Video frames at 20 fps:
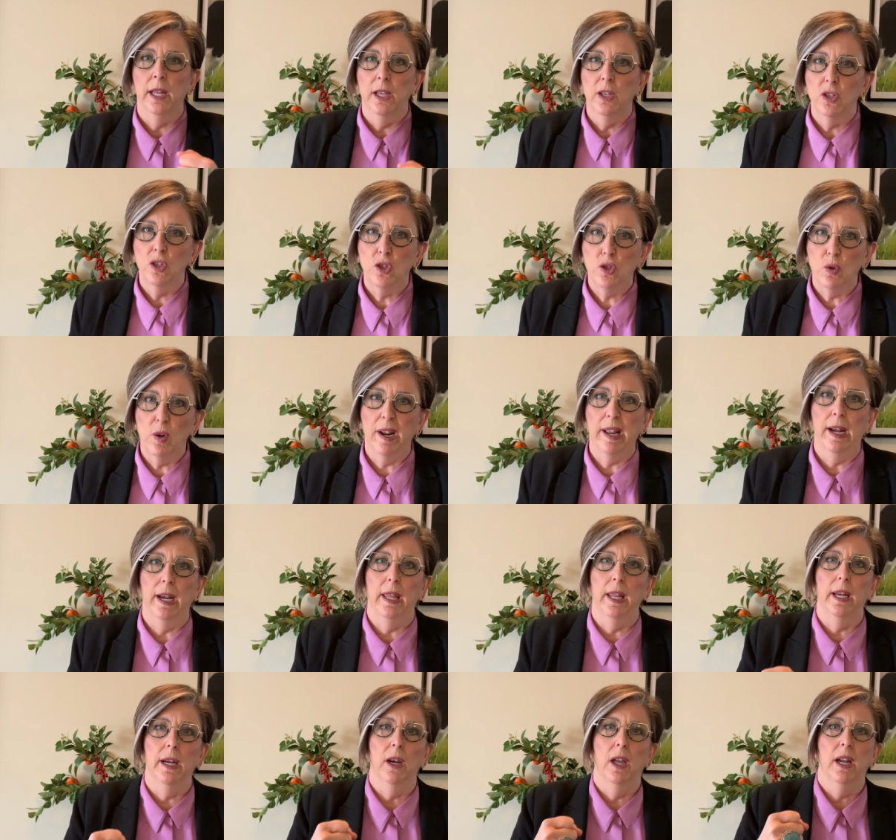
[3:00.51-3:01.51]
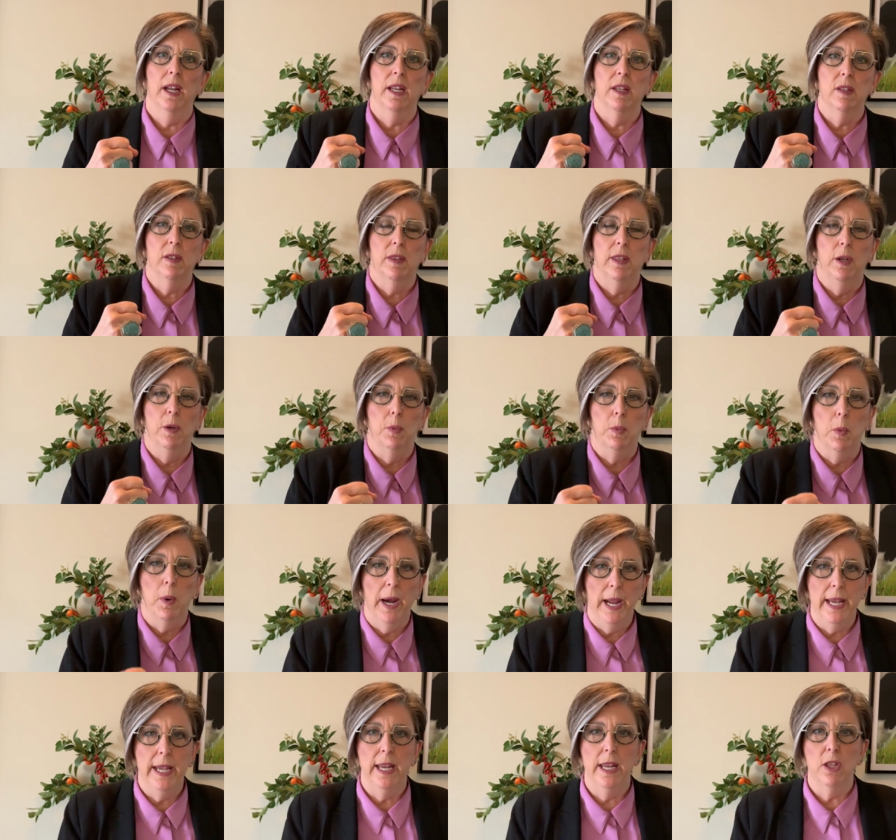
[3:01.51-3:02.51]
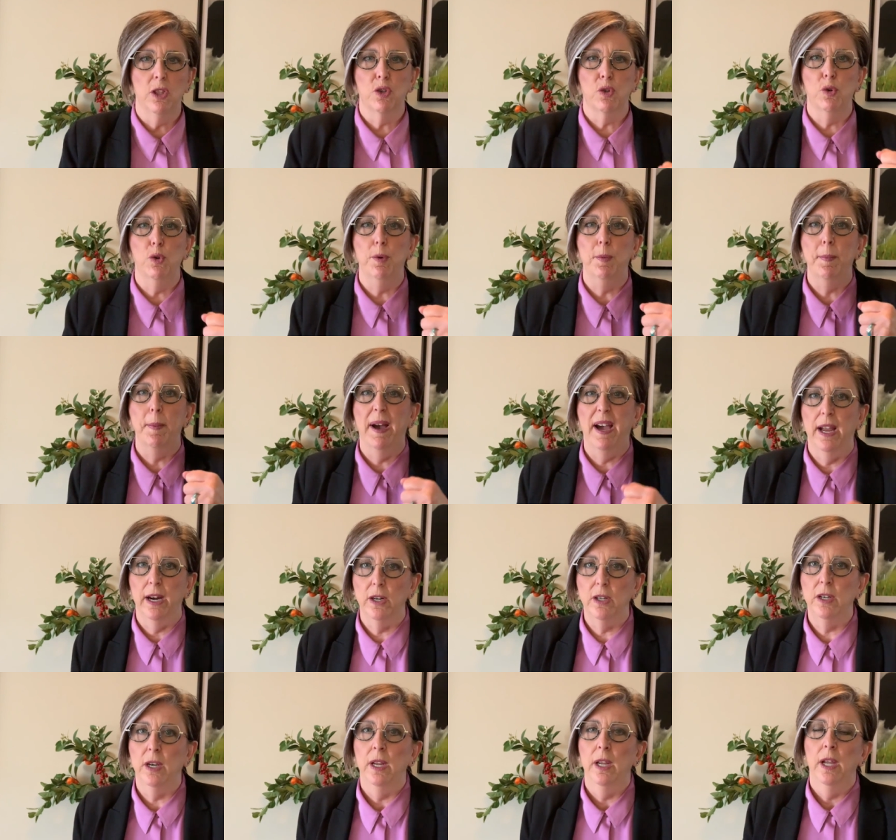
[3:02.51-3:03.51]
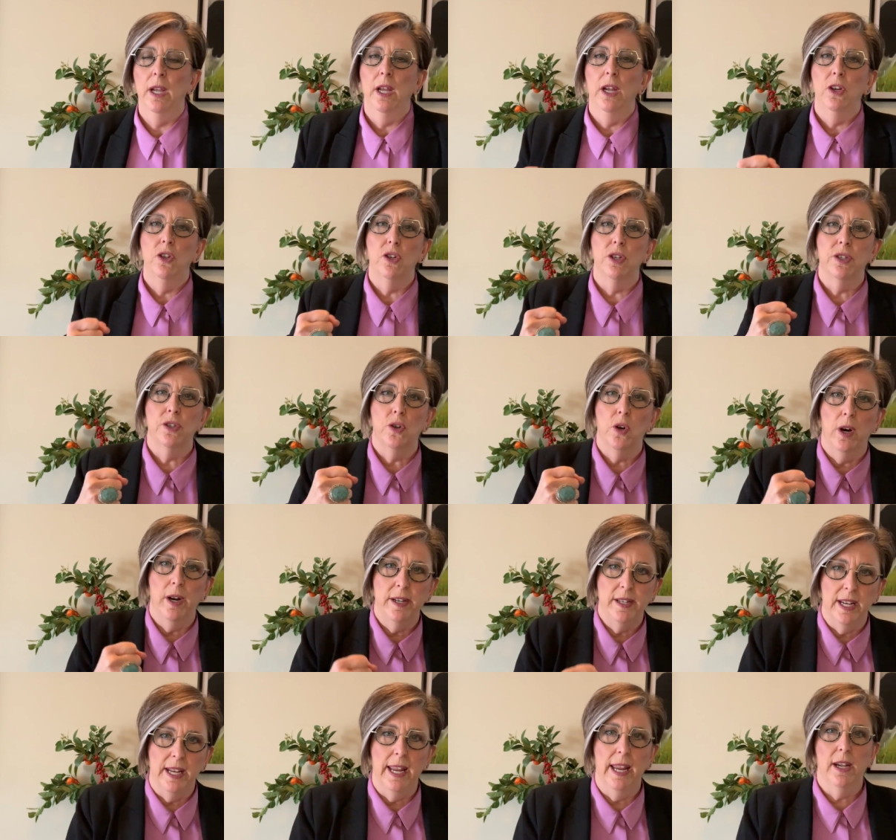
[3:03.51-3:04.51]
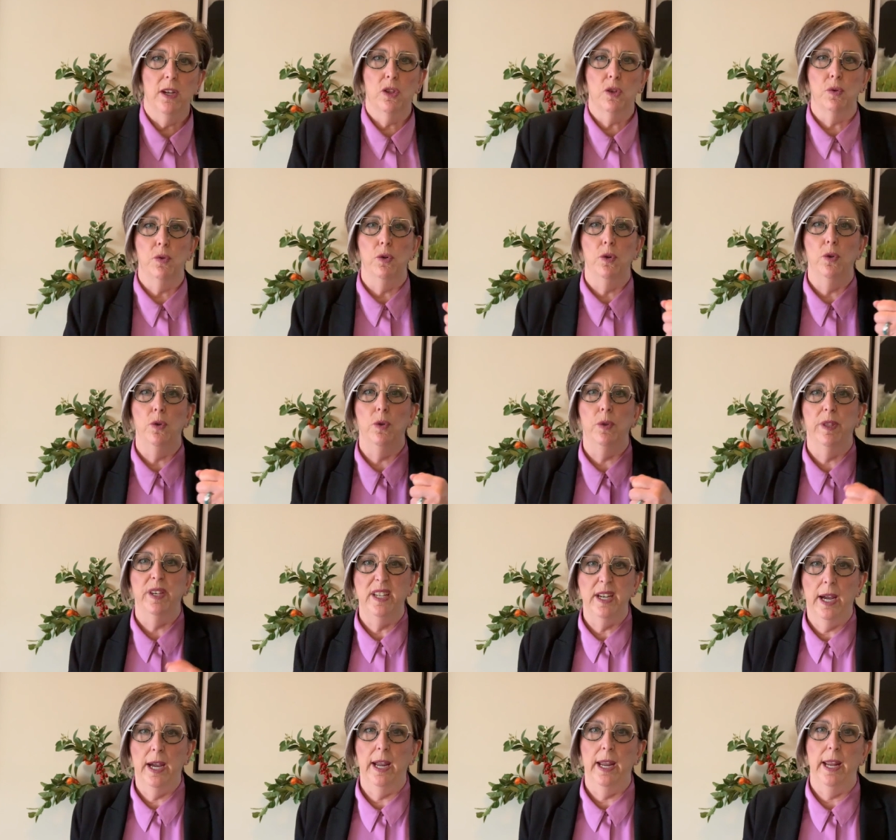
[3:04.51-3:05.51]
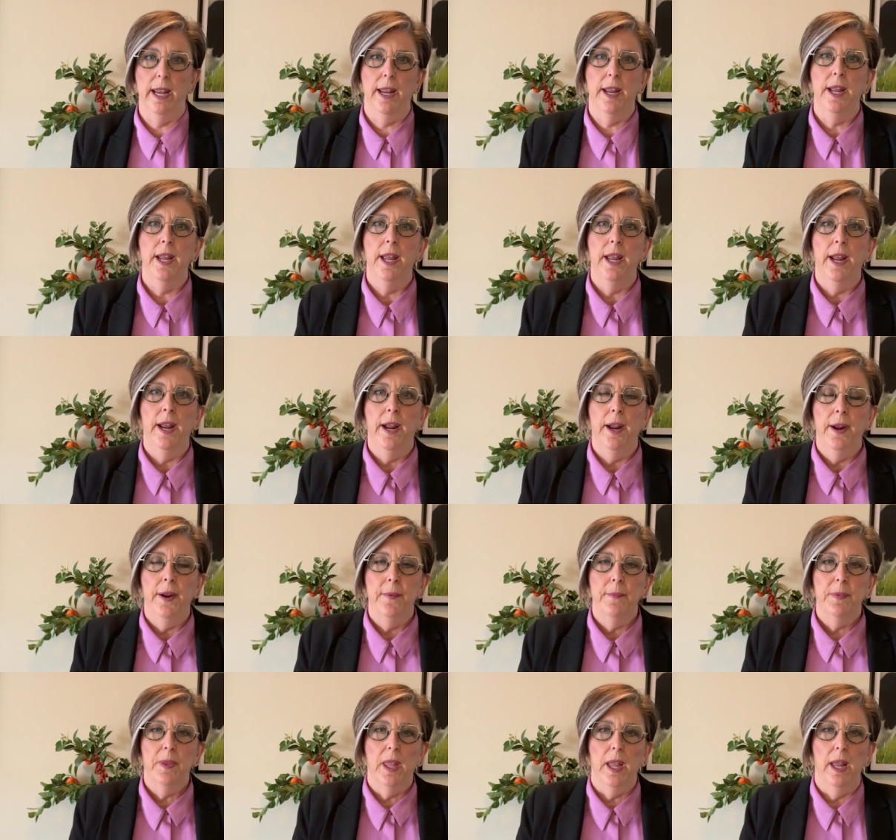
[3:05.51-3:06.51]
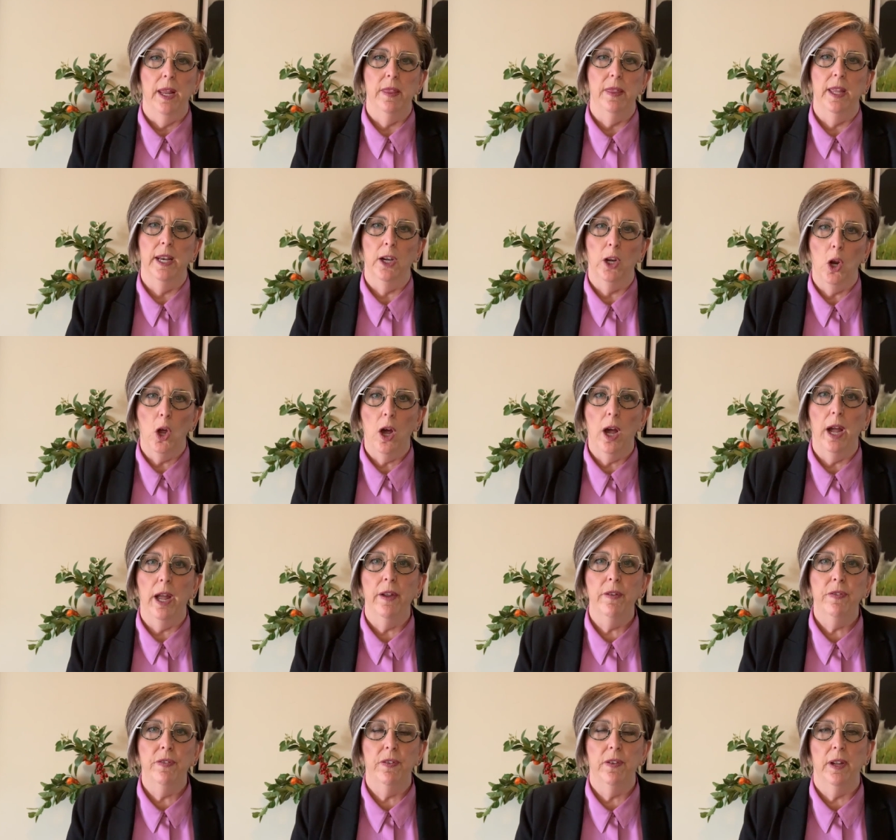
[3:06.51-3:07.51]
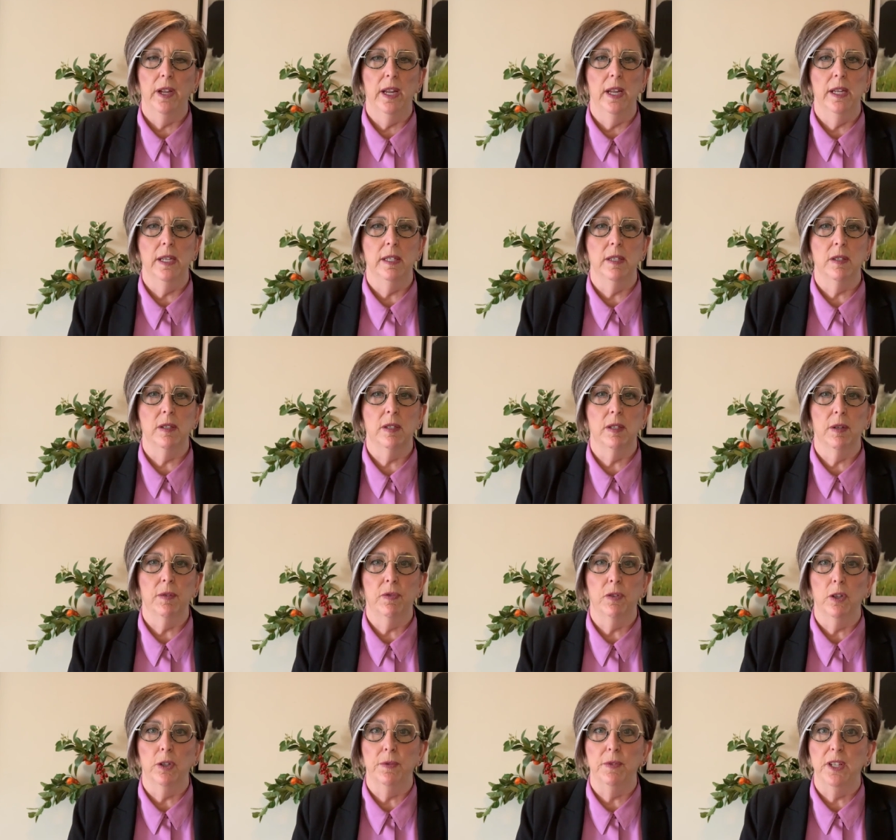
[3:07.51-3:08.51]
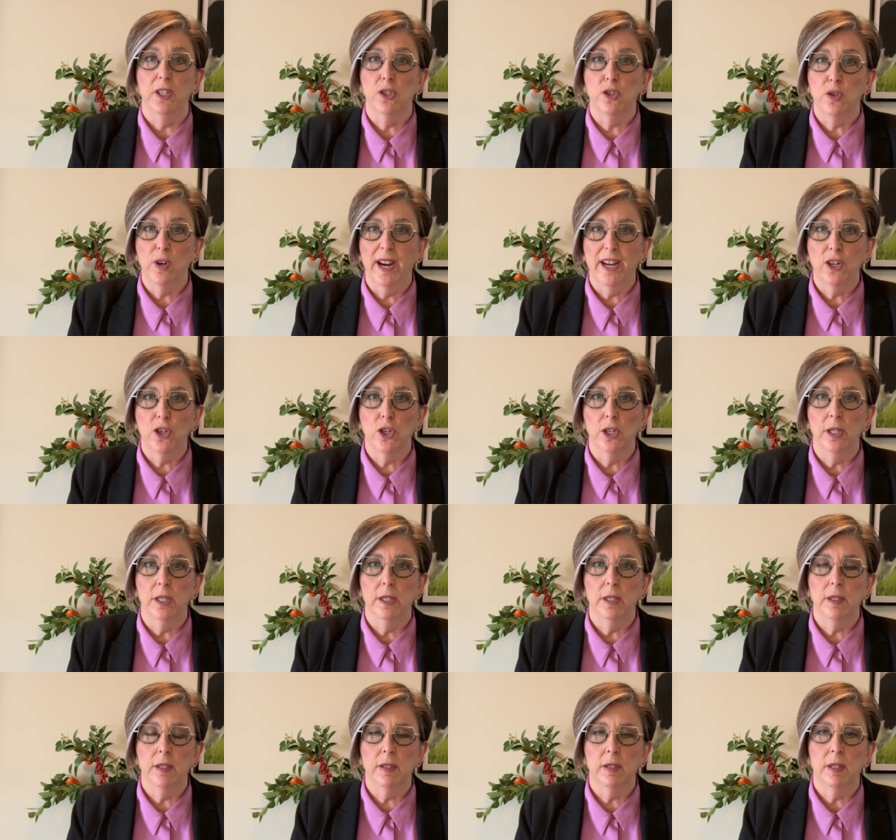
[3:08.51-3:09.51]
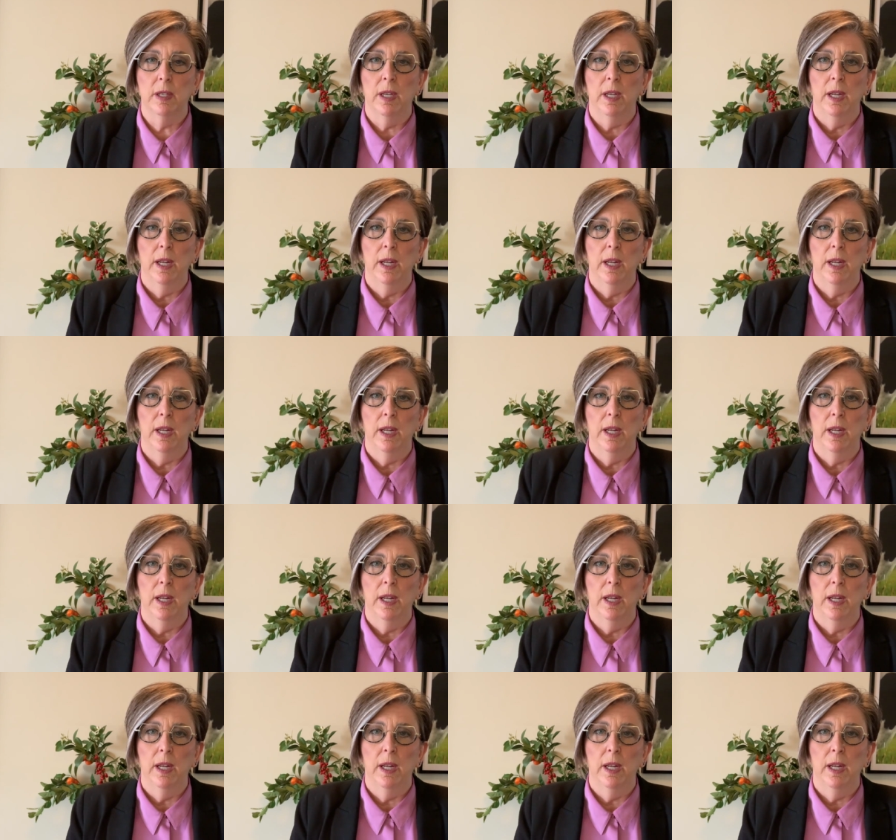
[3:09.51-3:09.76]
struggling, like they're wading through mud, just trying to get through the day. And their life is full of distractions.